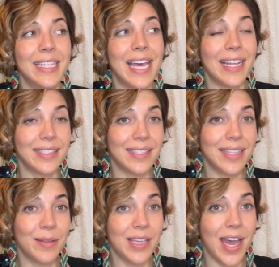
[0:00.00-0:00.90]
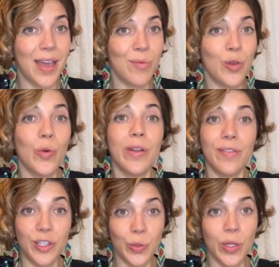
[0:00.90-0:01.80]
That's the time you want to
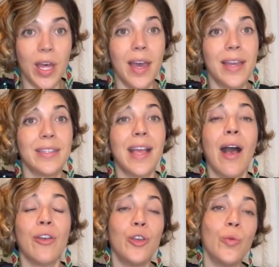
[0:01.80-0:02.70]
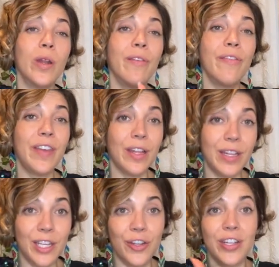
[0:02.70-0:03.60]
visualize how you want to feel
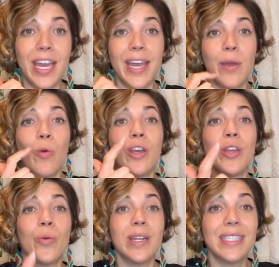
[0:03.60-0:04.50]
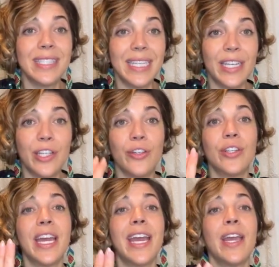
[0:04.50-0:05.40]
in your day, what you want to see in your
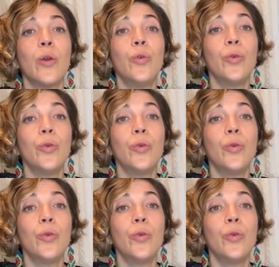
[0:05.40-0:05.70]
day,